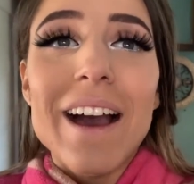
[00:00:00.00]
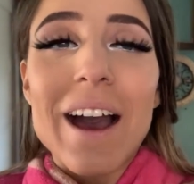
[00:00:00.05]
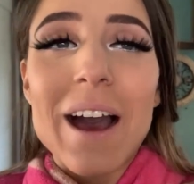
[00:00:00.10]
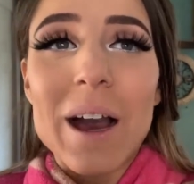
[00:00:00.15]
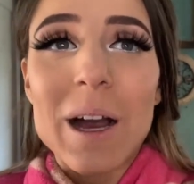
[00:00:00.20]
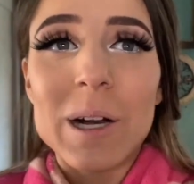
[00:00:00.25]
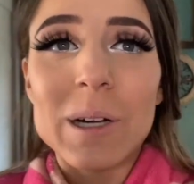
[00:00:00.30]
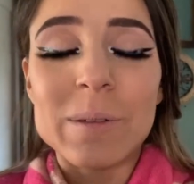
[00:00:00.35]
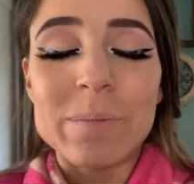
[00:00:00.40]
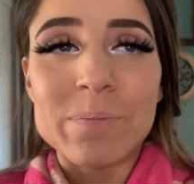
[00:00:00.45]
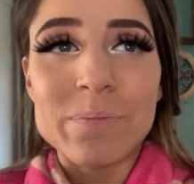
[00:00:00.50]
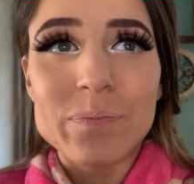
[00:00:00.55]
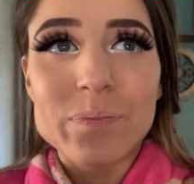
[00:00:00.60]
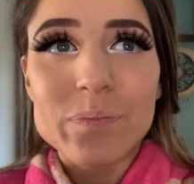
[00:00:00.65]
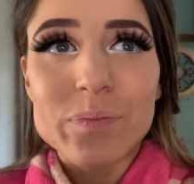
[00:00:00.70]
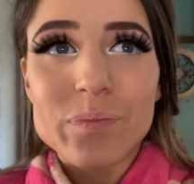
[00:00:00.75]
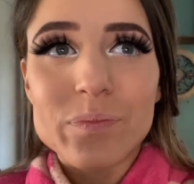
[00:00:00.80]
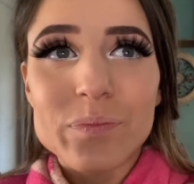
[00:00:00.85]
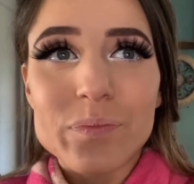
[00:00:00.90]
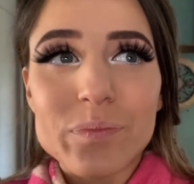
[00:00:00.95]

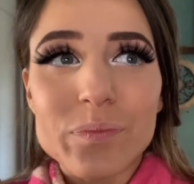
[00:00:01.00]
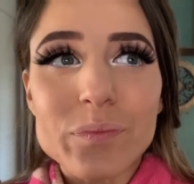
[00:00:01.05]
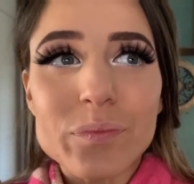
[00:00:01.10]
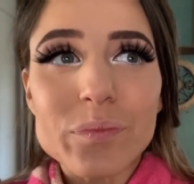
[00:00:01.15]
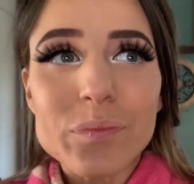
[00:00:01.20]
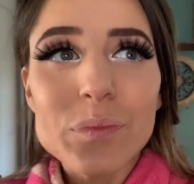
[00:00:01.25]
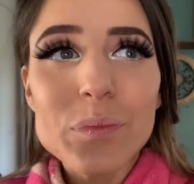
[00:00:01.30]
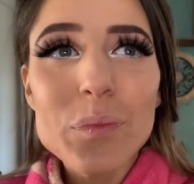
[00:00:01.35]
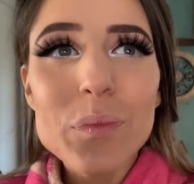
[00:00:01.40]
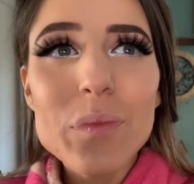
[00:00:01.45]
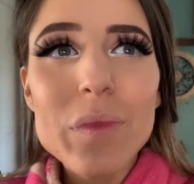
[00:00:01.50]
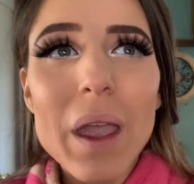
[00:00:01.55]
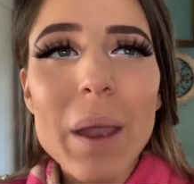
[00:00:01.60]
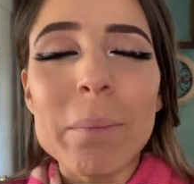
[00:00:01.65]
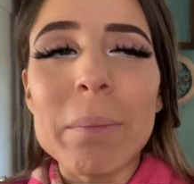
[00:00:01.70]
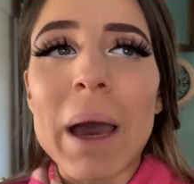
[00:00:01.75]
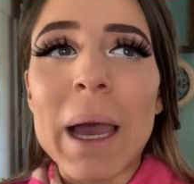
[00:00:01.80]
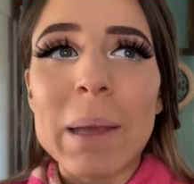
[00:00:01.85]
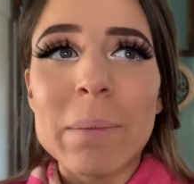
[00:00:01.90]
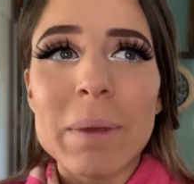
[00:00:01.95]
Um,
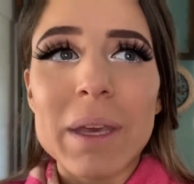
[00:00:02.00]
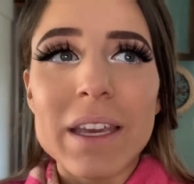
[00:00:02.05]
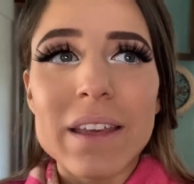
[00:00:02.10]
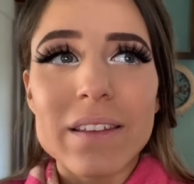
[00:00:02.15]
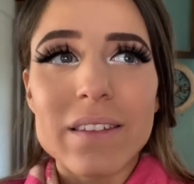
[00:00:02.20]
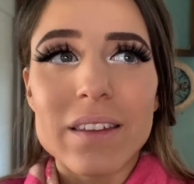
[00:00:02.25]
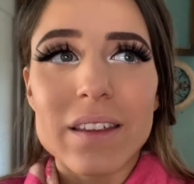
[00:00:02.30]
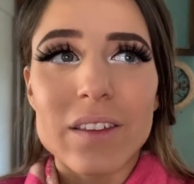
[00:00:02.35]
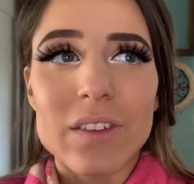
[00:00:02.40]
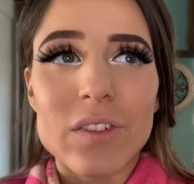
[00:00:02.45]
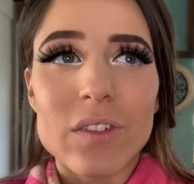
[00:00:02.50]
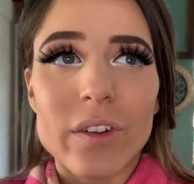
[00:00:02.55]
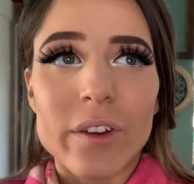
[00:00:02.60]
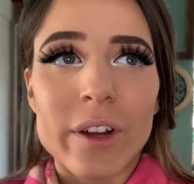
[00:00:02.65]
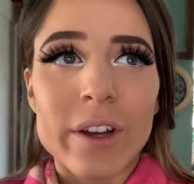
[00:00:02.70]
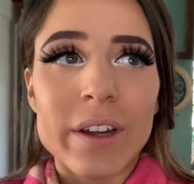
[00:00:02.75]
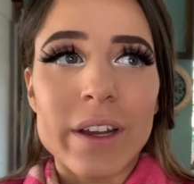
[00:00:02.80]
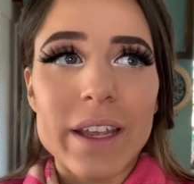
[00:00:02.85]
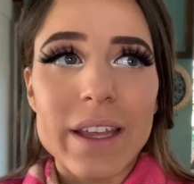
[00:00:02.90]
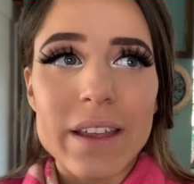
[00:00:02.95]
my biggest
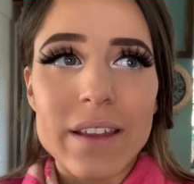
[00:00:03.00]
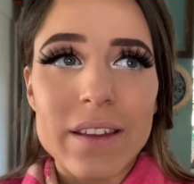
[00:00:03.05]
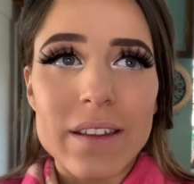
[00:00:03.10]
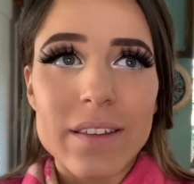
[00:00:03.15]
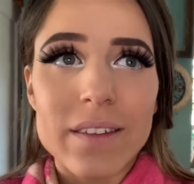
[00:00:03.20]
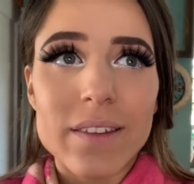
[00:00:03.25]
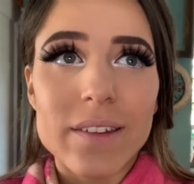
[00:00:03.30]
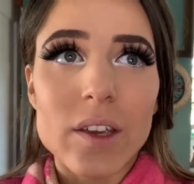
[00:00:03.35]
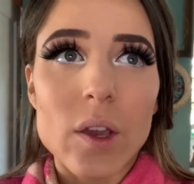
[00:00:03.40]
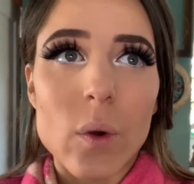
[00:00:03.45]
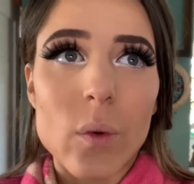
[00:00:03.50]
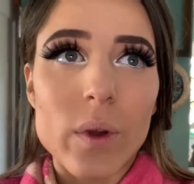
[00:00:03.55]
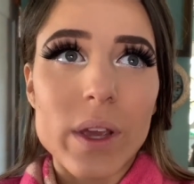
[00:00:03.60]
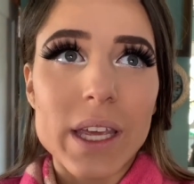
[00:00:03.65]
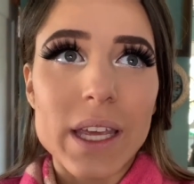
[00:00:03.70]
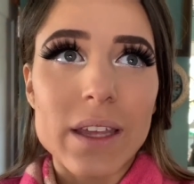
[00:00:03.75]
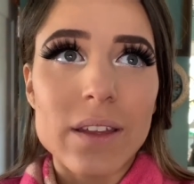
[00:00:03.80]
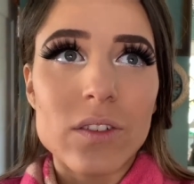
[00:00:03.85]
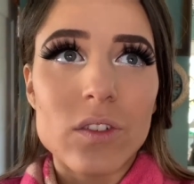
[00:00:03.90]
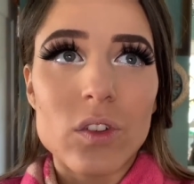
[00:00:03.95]
concern is
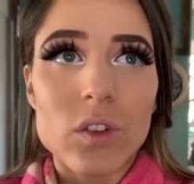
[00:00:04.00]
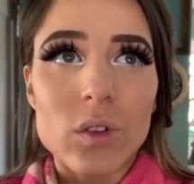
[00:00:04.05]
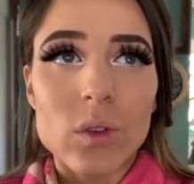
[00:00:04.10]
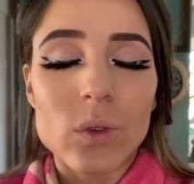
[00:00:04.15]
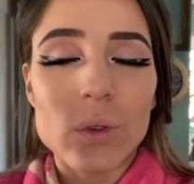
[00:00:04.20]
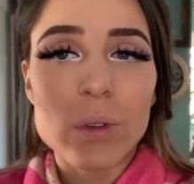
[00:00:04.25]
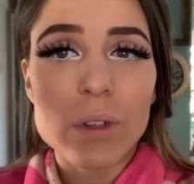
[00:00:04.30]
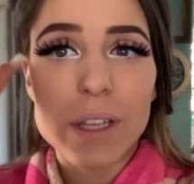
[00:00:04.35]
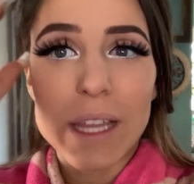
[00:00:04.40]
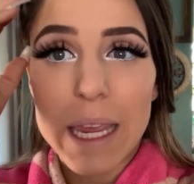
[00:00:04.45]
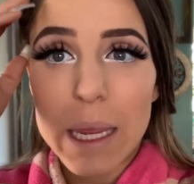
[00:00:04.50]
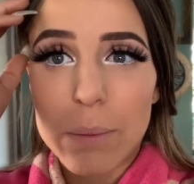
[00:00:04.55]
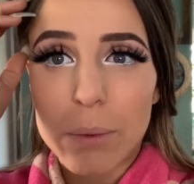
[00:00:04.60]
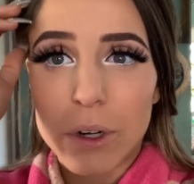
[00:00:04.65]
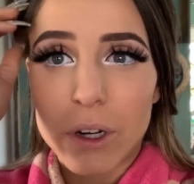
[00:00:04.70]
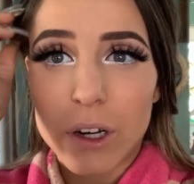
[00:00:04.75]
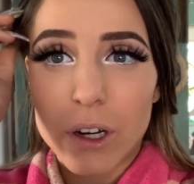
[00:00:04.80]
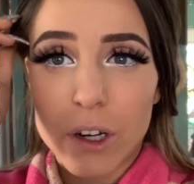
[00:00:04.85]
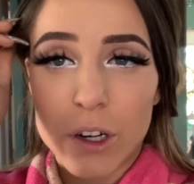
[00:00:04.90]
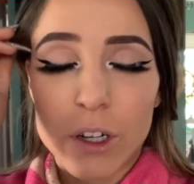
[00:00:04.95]
going into
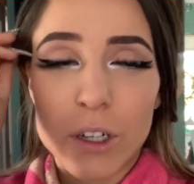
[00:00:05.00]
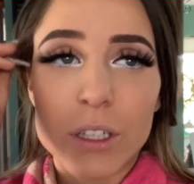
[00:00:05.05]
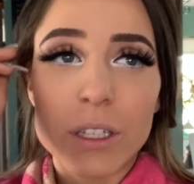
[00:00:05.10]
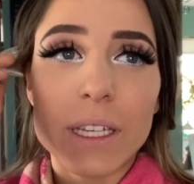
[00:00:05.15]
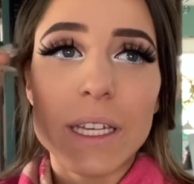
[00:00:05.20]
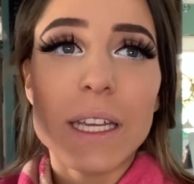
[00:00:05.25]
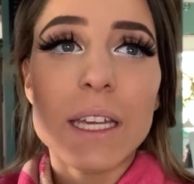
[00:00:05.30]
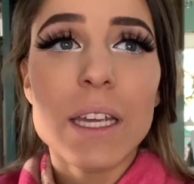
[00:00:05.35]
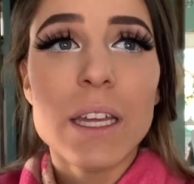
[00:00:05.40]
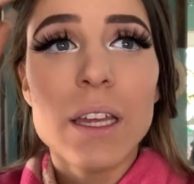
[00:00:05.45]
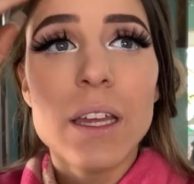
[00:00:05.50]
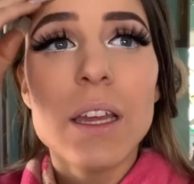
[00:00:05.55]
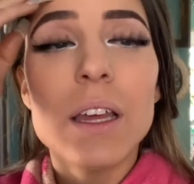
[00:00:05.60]
labor early